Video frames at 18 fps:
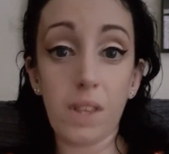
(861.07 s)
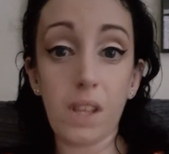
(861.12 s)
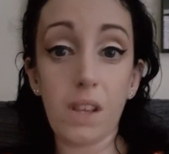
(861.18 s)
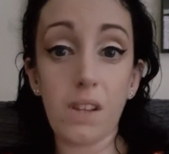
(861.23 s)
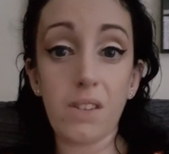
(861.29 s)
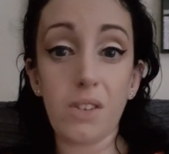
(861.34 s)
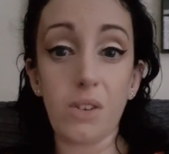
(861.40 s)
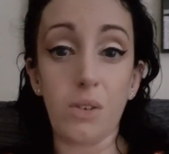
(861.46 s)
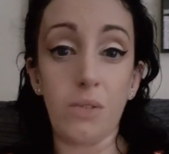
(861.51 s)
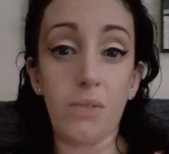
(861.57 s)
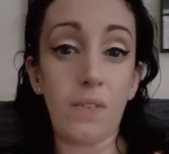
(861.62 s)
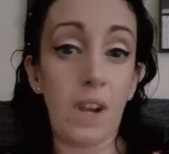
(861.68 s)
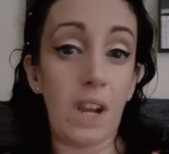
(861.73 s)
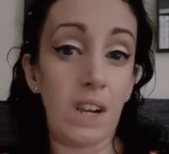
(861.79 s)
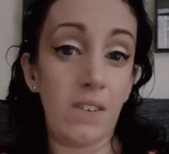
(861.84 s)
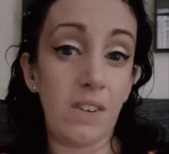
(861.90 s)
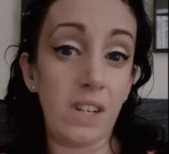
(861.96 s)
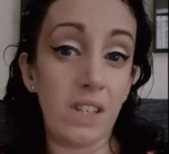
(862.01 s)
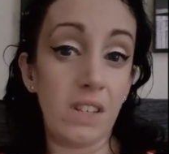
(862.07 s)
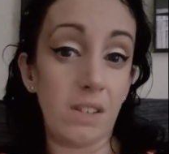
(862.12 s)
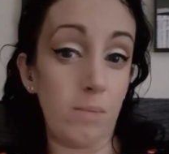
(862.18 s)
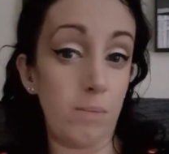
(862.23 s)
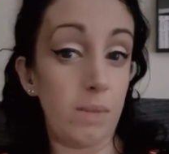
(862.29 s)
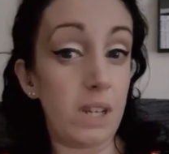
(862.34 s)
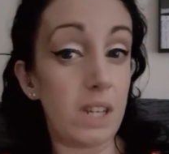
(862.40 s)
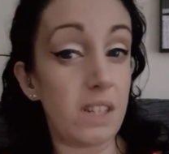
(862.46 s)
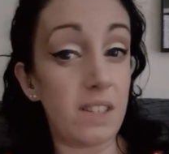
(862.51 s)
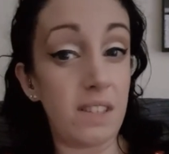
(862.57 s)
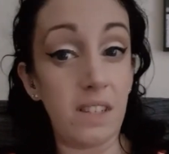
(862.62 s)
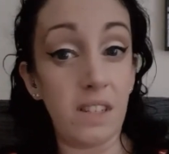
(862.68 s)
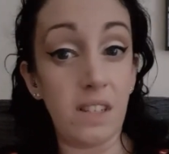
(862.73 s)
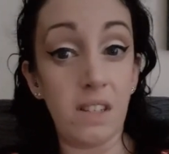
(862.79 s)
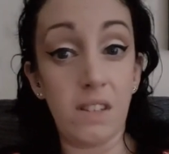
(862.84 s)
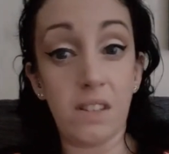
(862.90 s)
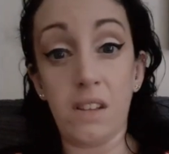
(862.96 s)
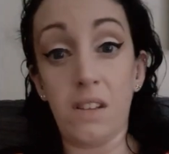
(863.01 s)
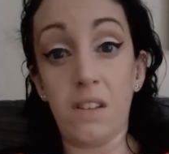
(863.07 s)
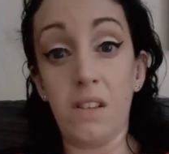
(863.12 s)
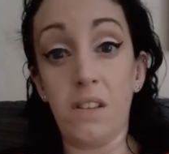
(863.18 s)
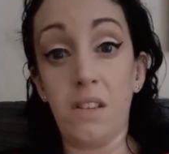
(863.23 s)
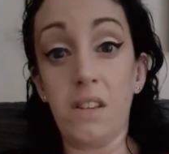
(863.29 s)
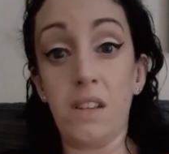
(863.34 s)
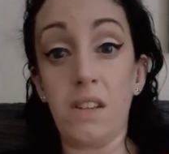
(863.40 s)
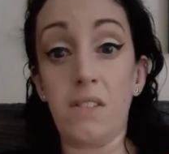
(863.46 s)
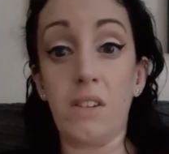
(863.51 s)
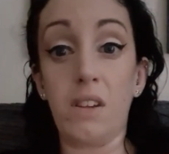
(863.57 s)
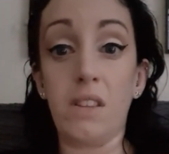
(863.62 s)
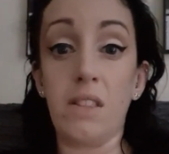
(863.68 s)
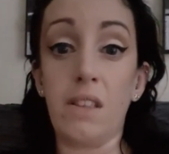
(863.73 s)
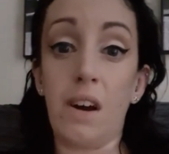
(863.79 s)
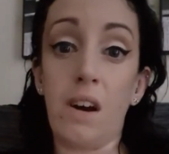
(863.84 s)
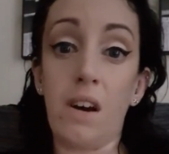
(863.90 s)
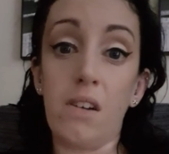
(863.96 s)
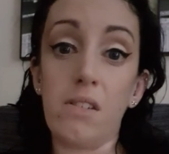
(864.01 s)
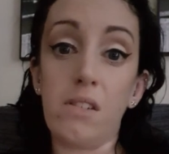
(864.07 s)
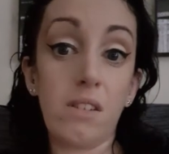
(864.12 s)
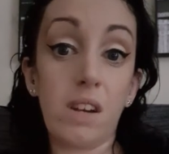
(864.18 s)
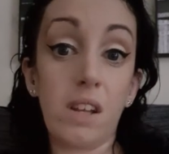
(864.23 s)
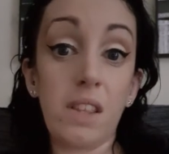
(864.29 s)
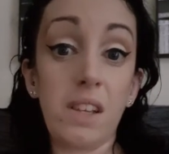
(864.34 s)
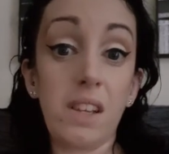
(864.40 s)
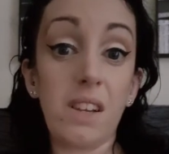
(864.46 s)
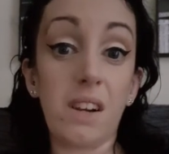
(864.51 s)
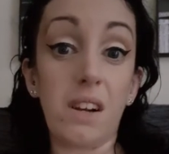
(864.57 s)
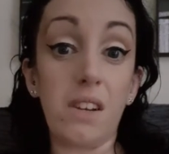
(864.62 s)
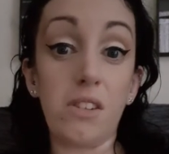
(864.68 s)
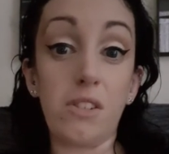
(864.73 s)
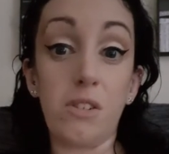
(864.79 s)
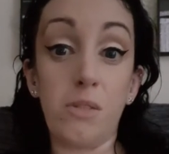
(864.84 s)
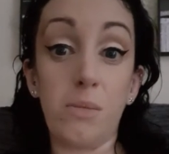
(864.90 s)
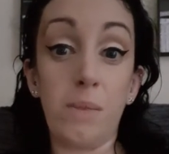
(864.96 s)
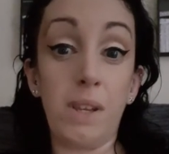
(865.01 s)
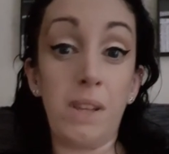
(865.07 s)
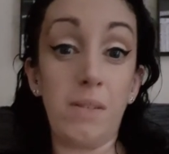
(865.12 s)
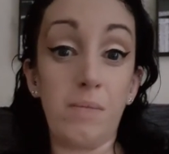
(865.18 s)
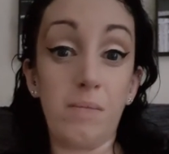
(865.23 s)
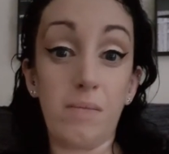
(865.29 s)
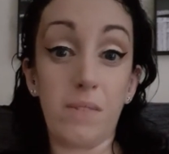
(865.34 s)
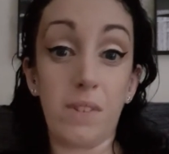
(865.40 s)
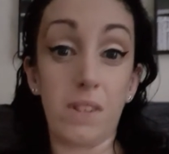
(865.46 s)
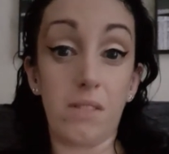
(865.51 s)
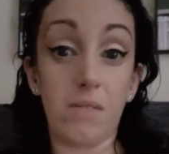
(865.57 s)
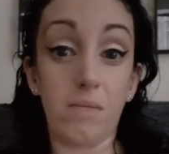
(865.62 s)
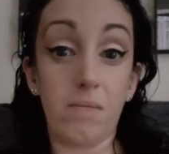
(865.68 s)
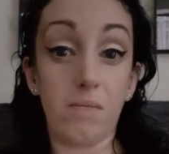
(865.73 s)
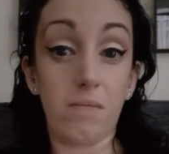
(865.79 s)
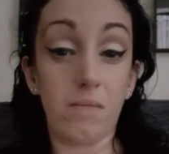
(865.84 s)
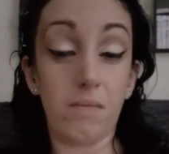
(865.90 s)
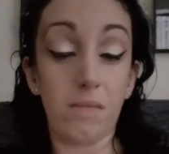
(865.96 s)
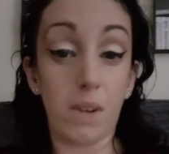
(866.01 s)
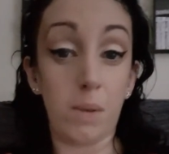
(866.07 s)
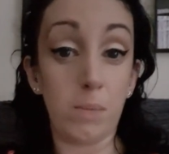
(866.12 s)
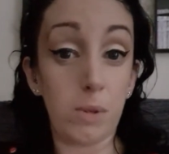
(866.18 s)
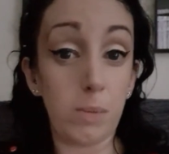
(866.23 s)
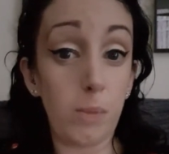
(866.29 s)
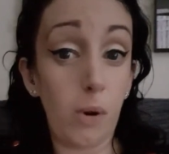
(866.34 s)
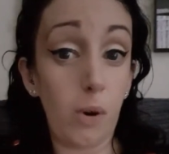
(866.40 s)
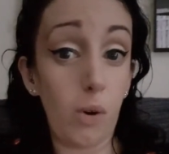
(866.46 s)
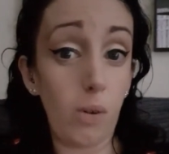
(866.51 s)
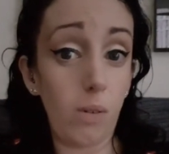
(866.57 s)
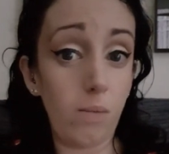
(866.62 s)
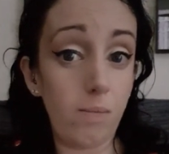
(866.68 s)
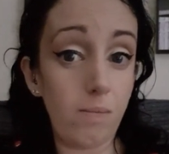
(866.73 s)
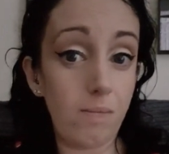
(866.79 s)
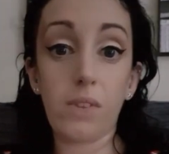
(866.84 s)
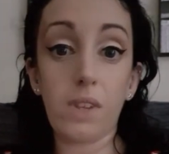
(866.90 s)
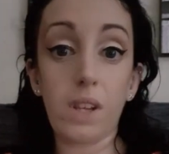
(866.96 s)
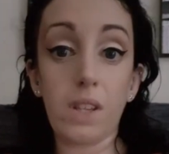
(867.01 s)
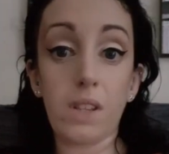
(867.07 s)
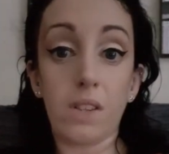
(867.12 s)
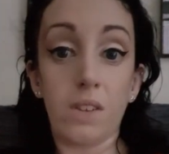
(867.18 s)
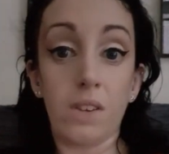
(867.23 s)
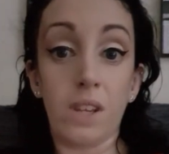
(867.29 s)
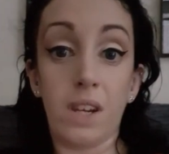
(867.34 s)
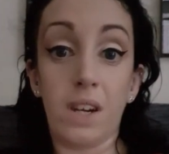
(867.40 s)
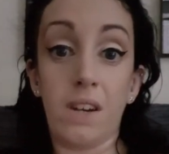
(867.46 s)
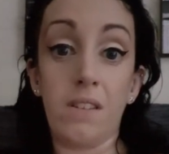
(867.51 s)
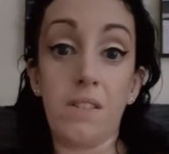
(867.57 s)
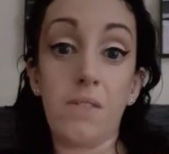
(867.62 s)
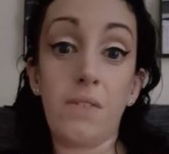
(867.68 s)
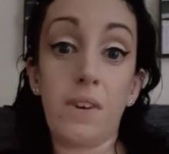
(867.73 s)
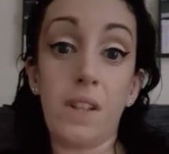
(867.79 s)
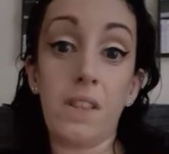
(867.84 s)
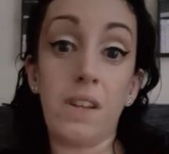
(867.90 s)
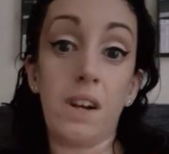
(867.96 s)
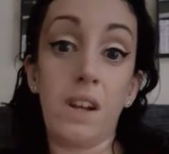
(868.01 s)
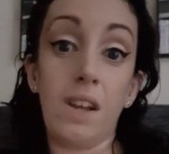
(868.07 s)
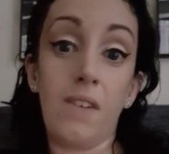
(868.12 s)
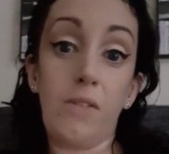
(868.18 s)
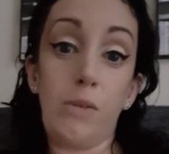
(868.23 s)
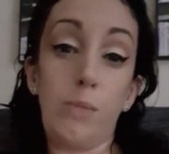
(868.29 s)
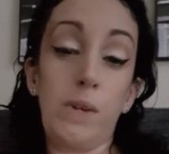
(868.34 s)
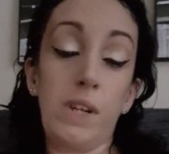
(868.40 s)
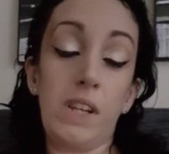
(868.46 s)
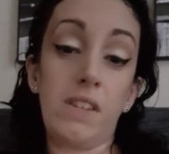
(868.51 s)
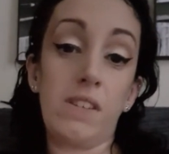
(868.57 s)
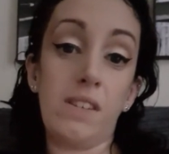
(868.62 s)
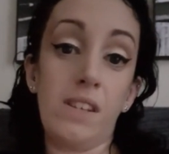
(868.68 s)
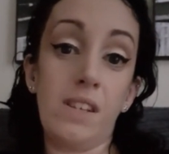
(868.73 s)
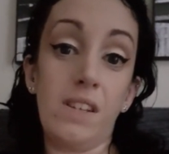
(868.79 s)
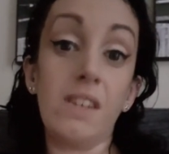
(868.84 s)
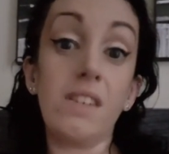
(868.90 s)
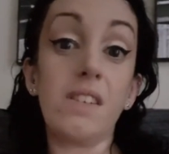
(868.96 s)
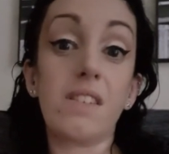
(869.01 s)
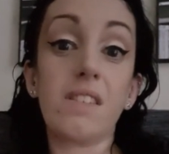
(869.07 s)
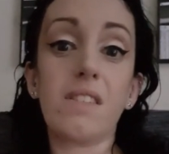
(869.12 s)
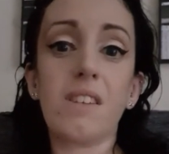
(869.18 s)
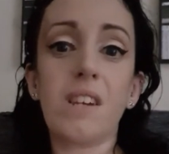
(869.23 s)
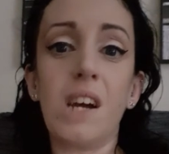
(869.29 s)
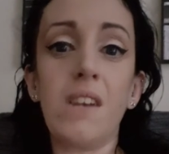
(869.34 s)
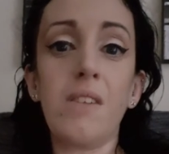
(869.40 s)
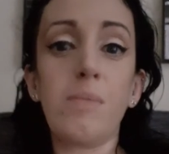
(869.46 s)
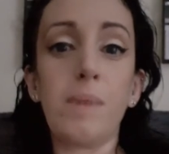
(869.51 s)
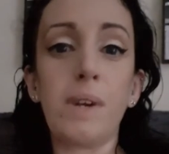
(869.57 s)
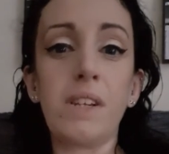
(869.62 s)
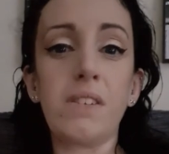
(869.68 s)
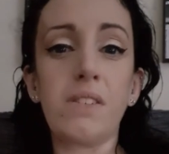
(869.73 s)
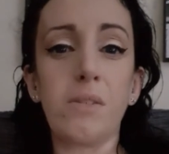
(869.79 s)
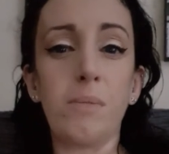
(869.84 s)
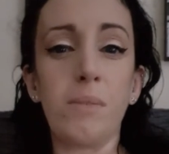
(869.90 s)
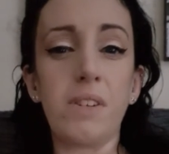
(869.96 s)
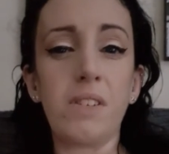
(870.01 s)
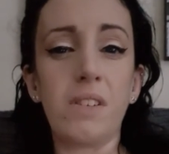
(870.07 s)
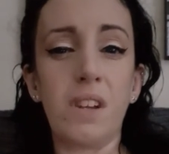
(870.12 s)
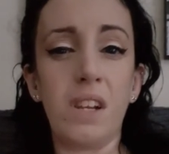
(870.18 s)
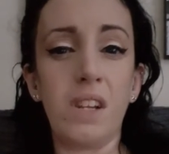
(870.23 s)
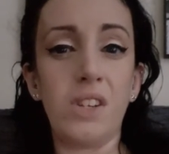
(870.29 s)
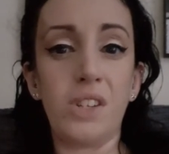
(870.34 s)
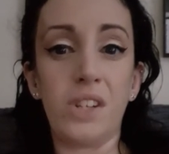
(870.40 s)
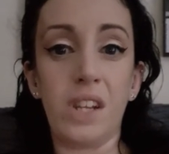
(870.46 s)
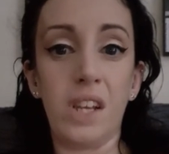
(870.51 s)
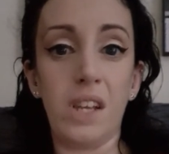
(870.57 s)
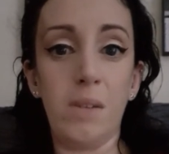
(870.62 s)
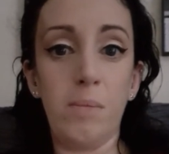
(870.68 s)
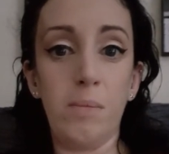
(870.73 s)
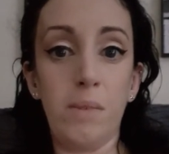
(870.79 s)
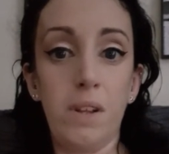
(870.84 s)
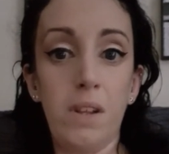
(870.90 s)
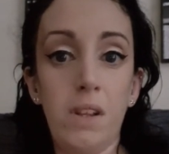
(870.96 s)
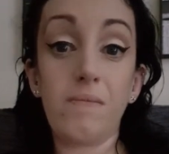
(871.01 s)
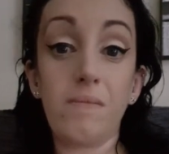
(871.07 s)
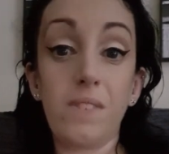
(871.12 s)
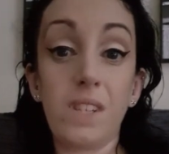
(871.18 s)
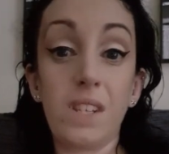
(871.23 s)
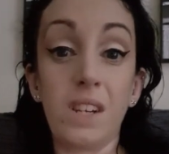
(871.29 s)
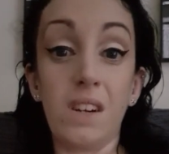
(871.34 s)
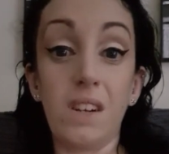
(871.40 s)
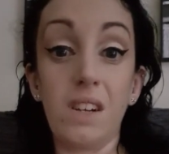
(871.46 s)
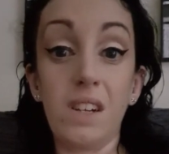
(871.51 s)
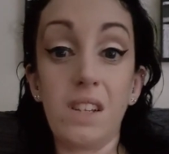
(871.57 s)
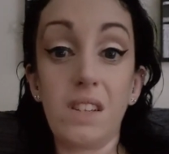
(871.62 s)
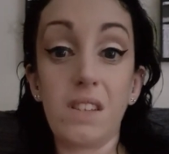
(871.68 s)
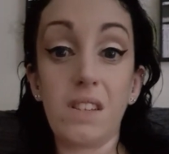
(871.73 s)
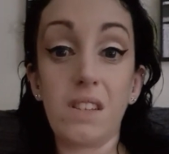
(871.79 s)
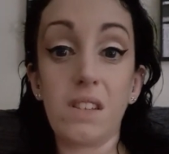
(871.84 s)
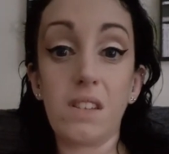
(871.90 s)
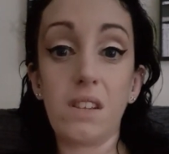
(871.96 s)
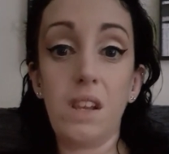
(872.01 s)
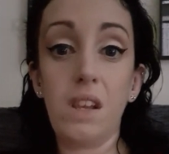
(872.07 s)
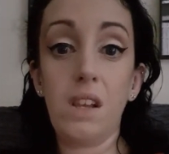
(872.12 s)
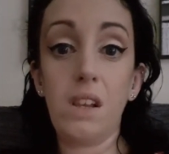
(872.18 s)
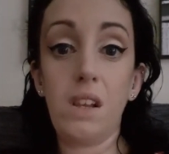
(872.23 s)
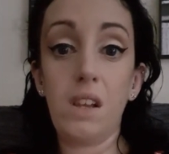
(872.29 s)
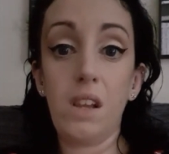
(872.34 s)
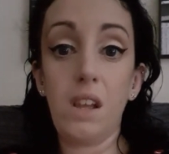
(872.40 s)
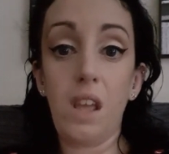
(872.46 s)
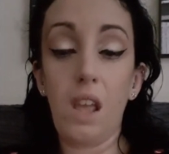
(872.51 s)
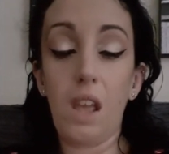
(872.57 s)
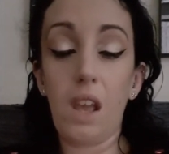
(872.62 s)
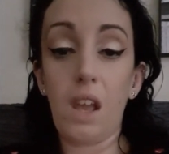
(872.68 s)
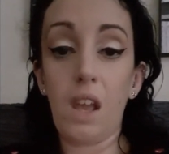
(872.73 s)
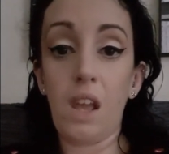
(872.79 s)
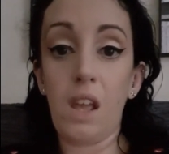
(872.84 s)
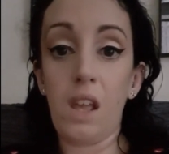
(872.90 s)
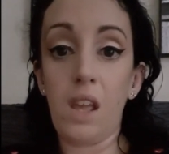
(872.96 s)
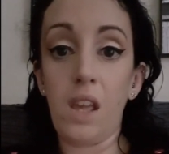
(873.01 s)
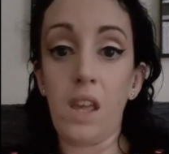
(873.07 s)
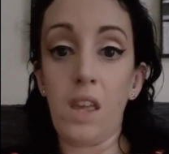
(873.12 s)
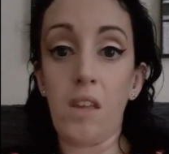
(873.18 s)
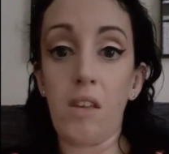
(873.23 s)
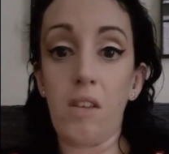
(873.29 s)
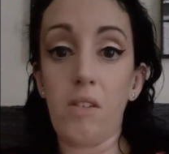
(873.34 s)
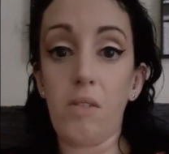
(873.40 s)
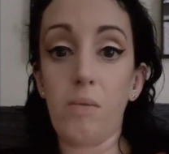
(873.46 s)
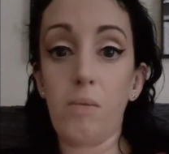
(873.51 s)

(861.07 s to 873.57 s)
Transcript: sort of fairies and pixies and things like that. I think it kind of suited me. I'm small. So yeah, the fact that I have a pixie, it's kind of based on my stage name. So yeah, it's a